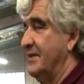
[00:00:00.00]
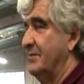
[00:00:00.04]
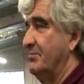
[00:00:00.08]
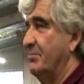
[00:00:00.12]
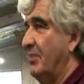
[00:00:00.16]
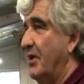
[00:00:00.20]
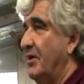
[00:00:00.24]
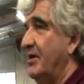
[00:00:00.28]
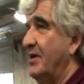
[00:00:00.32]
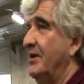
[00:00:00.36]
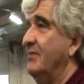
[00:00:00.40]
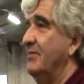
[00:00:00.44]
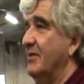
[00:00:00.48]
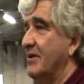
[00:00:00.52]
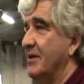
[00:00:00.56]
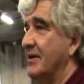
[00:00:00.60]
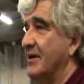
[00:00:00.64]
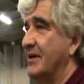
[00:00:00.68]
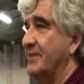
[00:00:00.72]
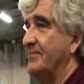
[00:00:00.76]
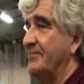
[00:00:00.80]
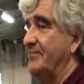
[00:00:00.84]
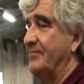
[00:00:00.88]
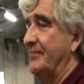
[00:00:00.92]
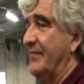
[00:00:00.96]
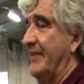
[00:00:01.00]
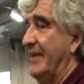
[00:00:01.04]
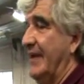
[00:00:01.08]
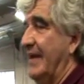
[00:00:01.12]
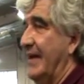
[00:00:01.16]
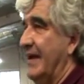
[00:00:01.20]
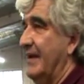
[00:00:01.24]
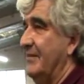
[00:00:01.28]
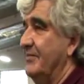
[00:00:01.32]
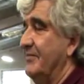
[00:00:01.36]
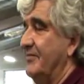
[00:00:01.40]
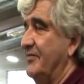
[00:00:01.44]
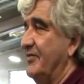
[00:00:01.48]
the body work,
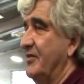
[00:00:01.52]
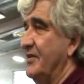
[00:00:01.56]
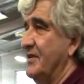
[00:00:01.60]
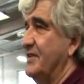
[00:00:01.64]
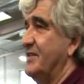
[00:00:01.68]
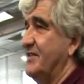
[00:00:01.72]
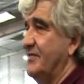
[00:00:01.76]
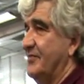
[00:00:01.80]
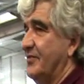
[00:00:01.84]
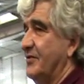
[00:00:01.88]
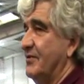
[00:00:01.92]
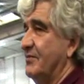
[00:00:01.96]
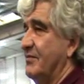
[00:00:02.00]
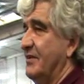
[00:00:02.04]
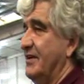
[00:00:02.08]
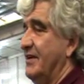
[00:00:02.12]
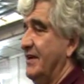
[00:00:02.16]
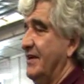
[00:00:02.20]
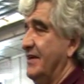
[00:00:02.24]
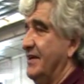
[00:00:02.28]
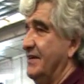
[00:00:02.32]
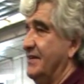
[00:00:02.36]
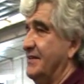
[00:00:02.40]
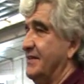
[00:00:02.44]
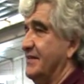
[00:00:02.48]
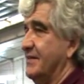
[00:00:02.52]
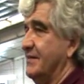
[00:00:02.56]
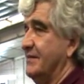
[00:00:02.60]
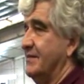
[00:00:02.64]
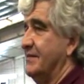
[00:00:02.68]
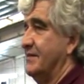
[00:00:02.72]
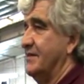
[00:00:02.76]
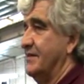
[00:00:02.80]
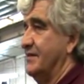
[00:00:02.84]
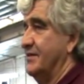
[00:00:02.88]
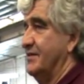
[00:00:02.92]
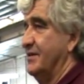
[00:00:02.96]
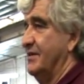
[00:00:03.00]
um, first of all, we needed to,
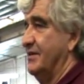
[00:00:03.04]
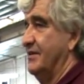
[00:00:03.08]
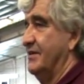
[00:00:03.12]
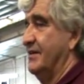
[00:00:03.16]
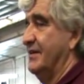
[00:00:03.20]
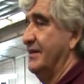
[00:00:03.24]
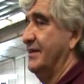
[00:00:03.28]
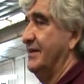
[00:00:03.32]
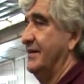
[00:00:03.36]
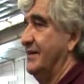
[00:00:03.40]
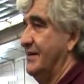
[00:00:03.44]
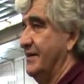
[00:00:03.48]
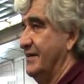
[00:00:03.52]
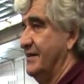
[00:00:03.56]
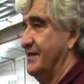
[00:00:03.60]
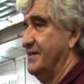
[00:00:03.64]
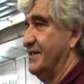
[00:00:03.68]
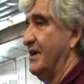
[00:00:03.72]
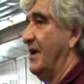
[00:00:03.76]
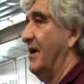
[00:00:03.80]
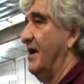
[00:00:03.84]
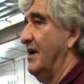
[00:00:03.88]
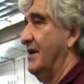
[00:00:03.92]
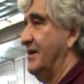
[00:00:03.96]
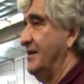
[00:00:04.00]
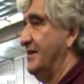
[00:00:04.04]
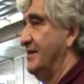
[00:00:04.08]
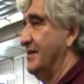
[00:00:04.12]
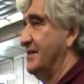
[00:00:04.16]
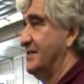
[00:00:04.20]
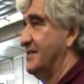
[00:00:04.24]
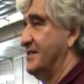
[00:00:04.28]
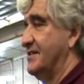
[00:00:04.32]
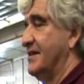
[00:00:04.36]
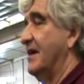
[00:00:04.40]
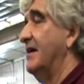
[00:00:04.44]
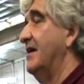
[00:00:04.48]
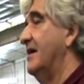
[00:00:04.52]
to do the design and the
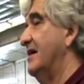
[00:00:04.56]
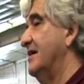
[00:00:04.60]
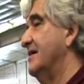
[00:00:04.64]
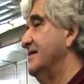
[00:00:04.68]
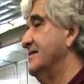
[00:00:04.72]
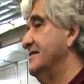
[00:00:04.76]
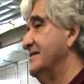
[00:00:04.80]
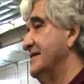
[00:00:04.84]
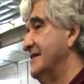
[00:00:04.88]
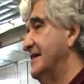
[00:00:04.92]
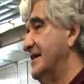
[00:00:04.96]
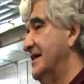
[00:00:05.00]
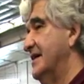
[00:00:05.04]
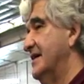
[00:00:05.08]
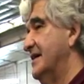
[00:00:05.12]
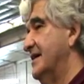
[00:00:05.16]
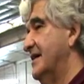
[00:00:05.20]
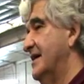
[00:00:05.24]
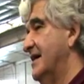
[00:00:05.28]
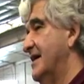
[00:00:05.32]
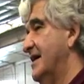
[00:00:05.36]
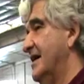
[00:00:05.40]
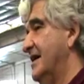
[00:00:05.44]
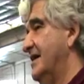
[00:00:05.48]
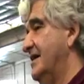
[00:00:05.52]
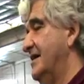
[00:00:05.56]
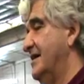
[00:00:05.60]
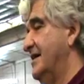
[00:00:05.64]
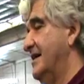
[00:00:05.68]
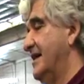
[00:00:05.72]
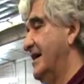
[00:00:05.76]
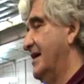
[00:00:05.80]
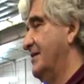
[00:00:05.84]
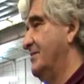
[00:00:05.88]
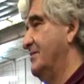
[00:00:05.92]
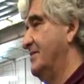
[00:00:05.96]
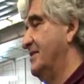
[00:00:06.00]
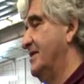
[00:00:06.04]
style and
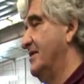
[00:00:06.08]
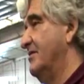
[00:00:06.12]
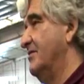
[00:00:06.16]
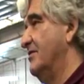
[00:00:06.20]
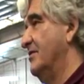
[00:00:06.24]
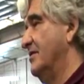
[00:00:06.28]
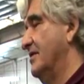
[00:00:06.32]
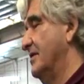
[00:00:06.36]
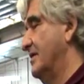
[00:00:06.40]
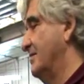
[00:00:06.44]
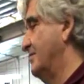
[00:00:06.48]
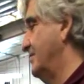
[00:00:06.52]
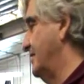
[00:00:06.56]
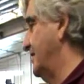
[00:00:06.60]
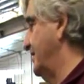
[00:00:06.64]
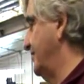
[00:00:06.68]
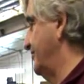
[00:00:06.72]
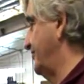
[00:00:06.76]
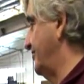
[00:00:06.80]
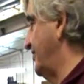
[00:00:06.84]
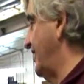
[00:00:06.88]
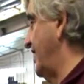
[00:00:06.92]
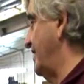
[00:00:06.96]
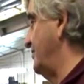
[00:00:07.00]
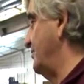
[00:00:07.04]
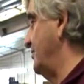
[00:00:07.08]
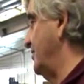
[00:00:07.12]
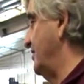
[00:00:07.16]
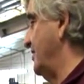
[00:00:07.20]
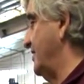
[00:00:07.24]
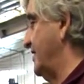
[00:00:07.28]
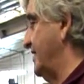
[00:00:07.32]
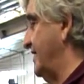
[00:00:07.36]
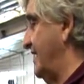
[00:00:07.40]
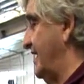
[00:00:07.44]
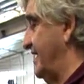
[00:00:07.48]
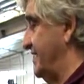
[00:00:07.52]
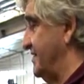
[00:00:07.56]
um, do all the
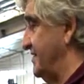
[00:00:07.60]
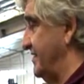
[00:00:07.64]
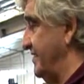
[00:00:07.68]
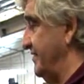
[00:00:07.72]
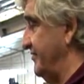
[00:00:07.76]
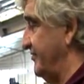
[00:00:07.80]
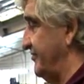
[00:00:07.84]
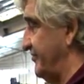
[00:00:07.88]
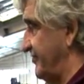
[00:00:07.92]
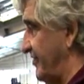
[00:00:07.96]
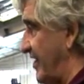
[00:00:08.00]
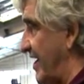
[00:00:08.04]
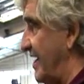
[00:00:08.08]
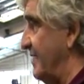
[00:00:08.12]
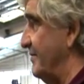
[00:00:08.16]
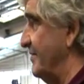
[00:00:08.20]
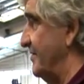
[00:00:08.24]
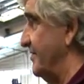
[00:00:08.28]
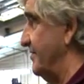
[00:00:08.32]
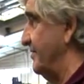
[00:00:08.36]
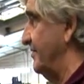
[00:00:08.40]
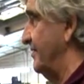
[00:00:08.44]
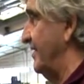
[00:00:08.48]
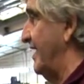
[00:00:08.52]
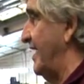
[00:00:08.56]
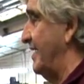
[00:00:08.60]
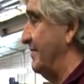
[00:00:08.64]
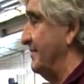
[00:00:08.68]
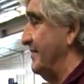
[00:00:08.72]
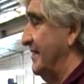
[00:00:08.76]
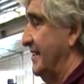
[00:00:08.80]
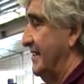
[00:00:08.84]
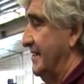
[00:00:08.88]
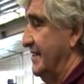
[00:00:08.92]
framework and actually frame it all up